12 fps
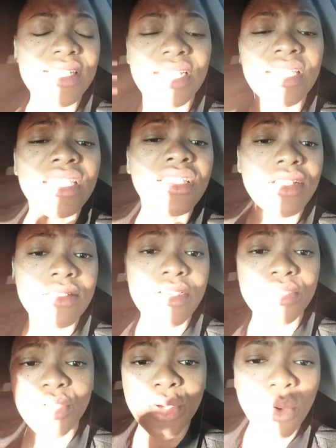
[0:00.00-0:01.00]
and lean not
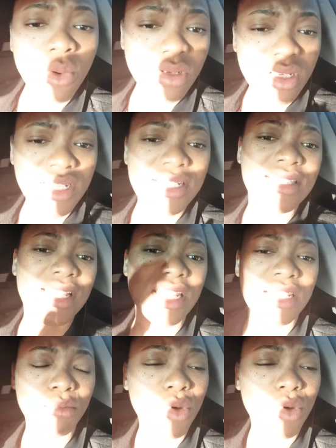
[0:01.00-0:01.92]
unto your own understanding,